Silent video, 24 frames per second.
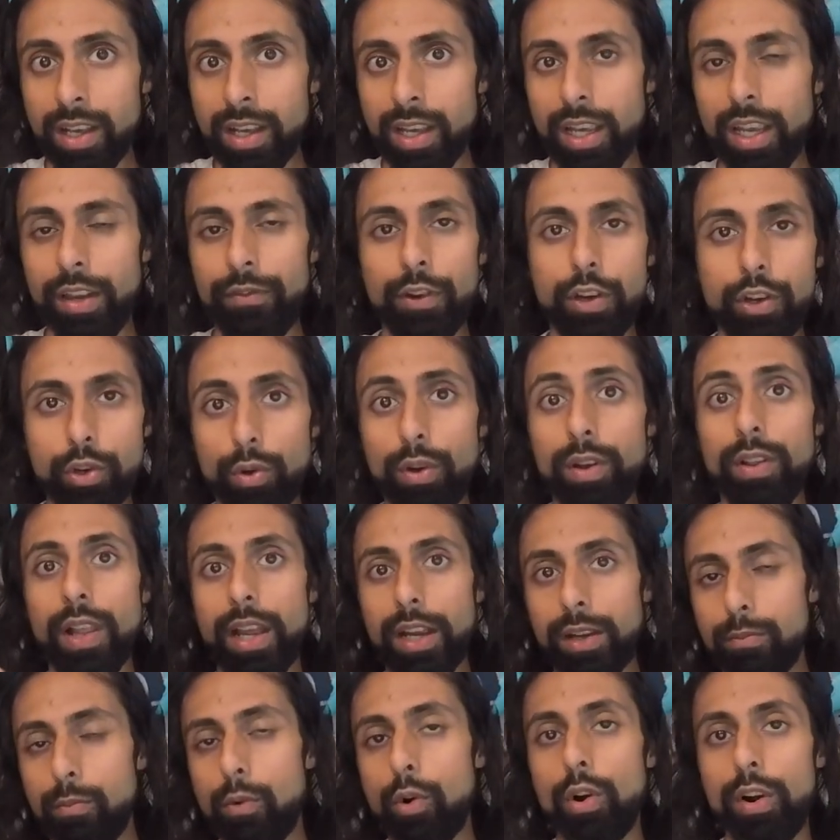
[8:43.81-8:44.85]
If you're doing
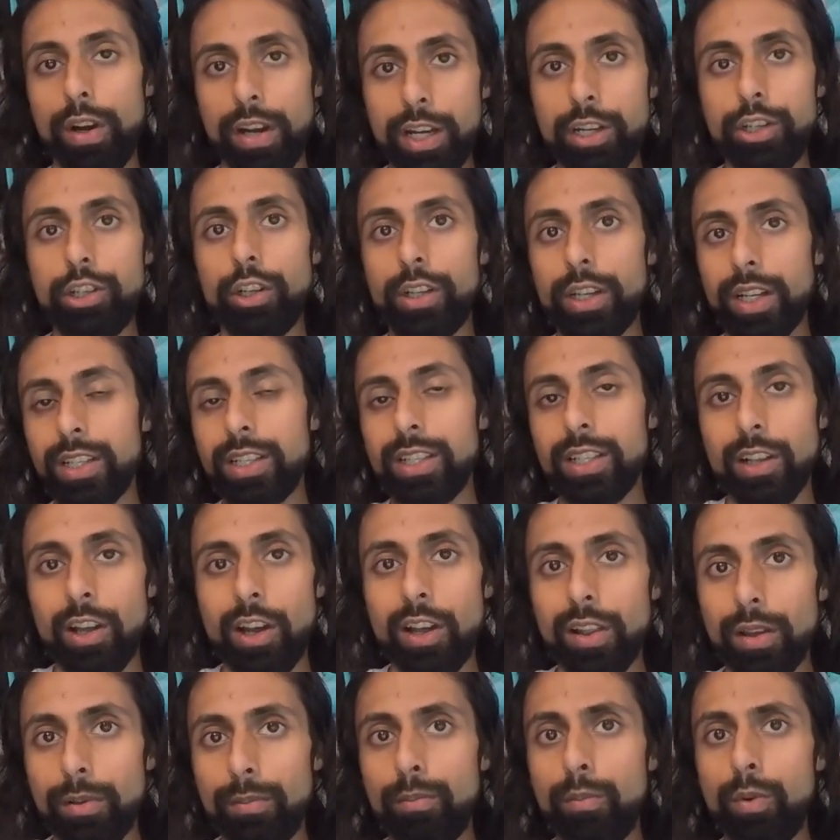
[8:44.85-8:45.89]
like more intricate
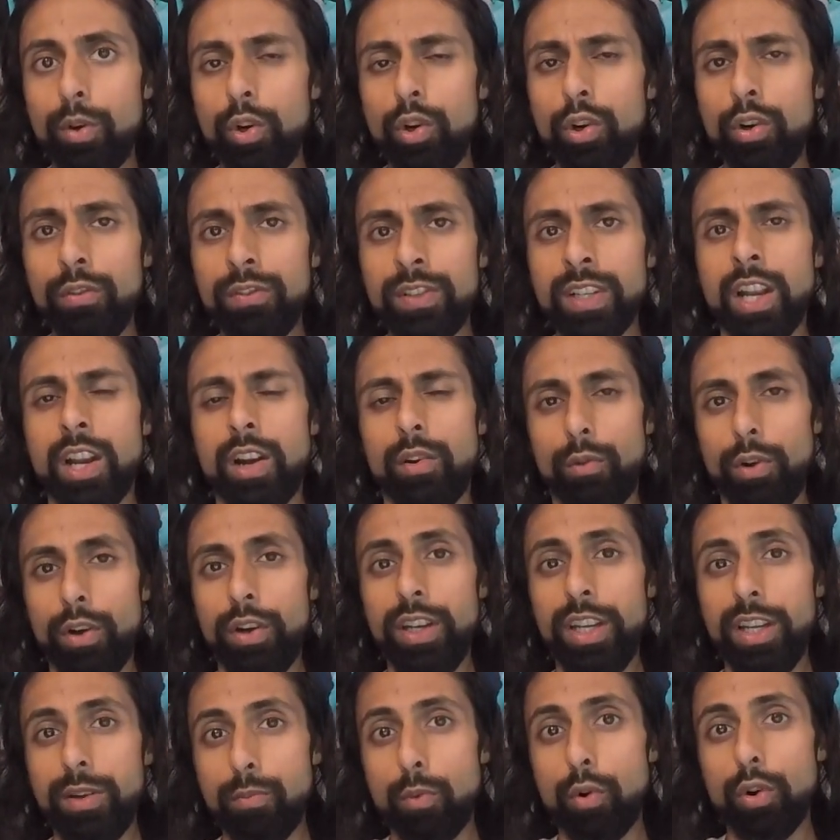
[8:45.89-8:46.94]
slalom moves where you
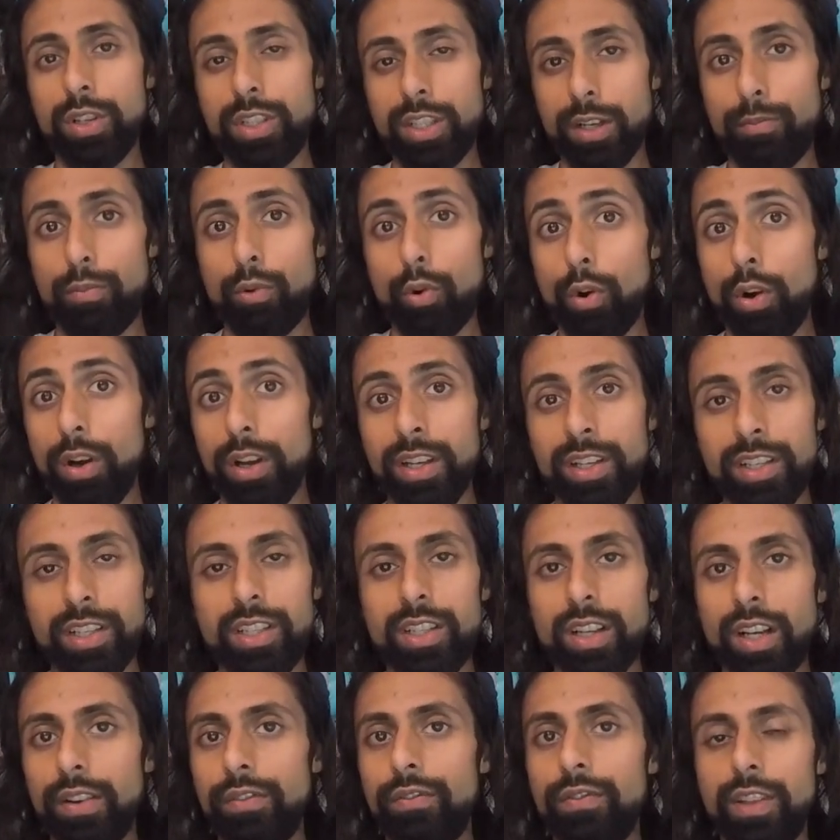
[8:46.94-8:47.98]
need more support and
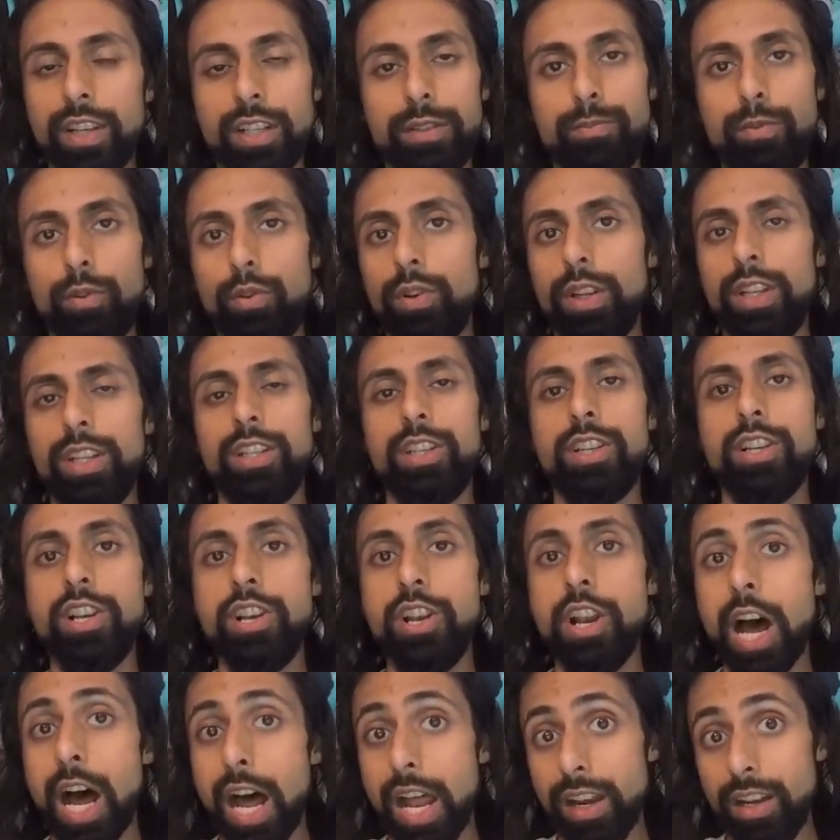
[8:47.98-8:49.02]
stuff, this boot is
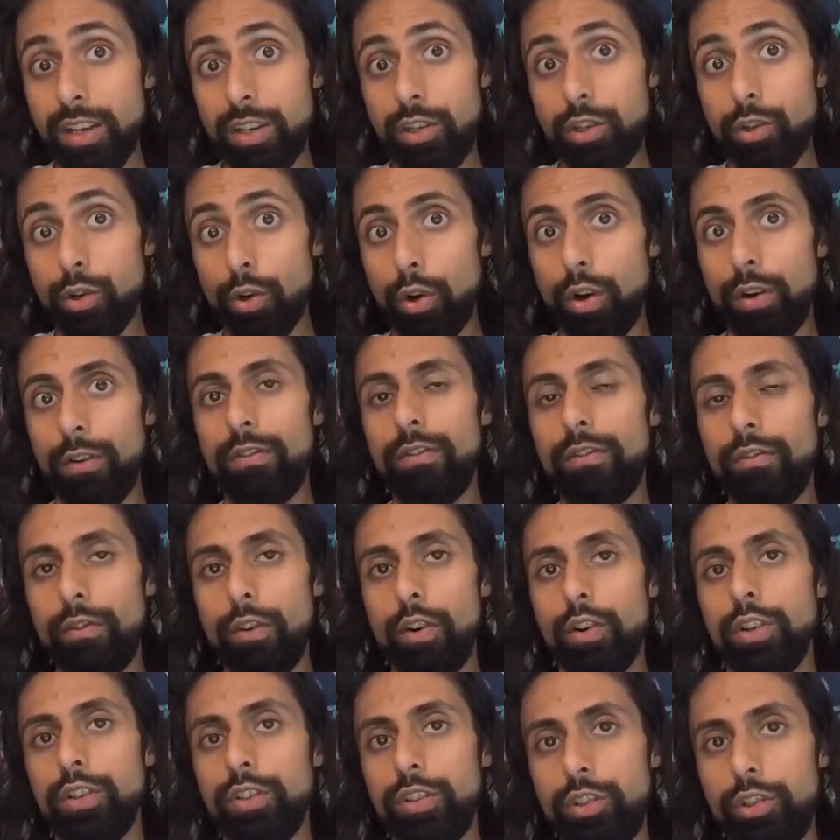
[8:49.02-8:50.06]
not your
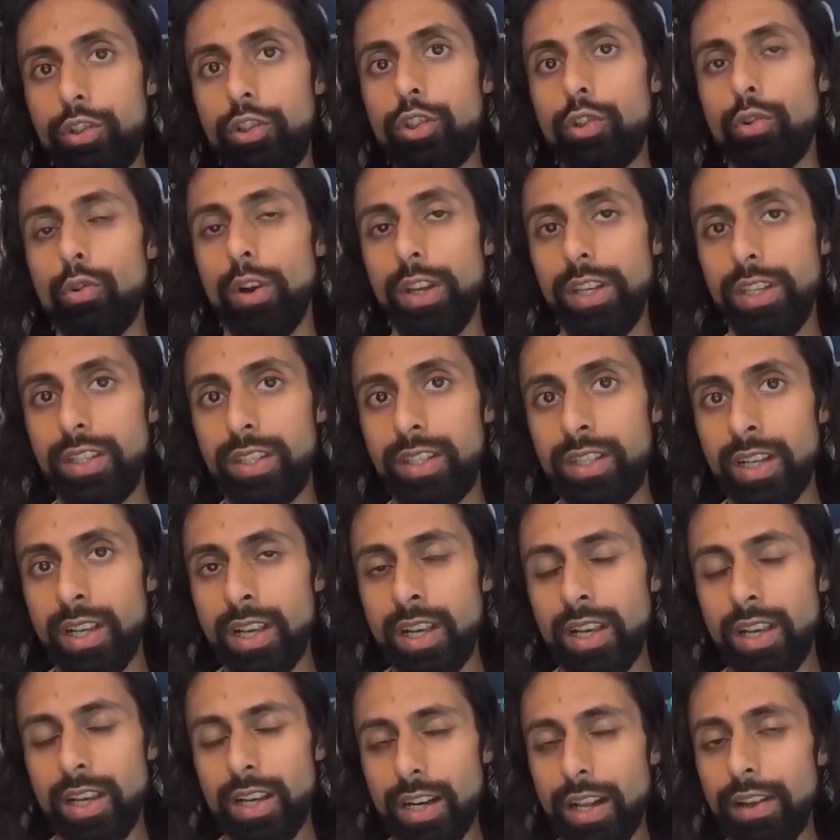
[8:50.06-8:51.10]
first choice.
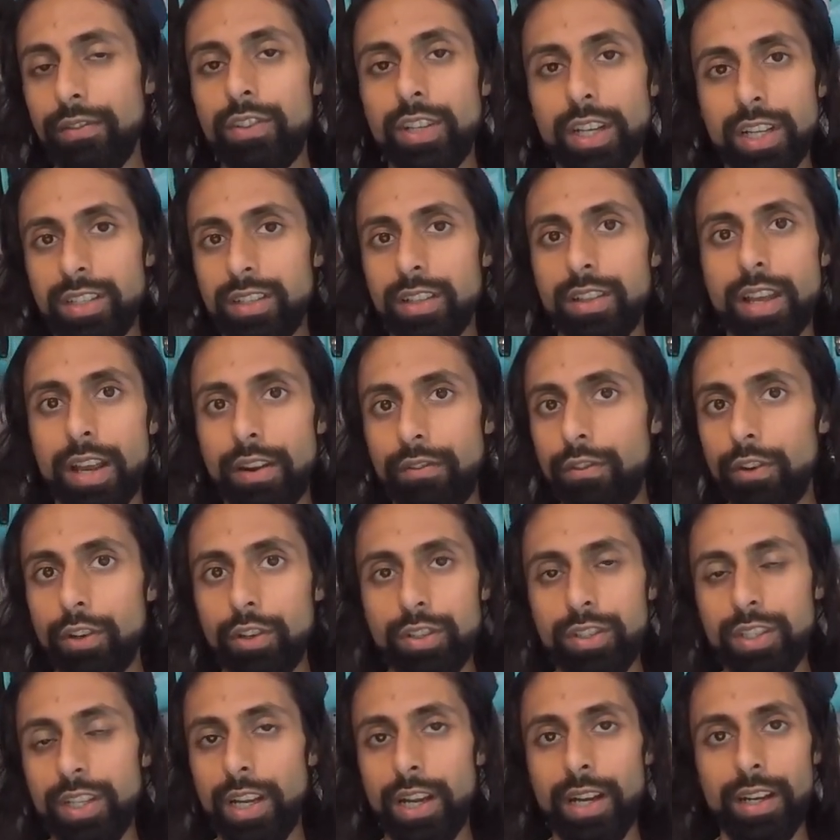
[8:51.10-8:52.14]
And I've tested that
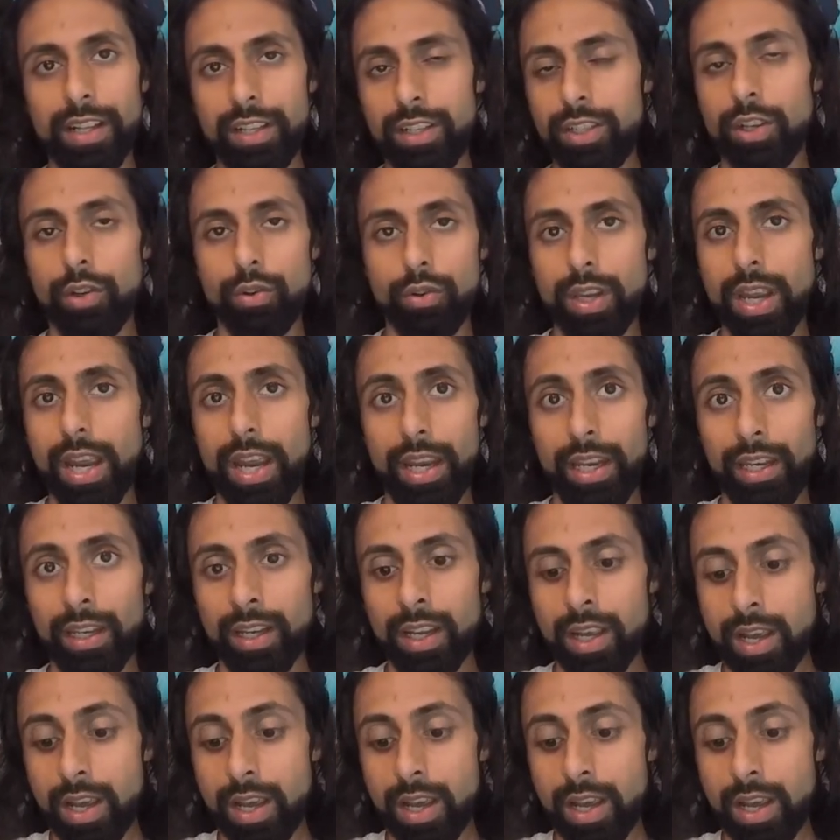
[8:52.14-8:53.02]
firsthand, it's okay.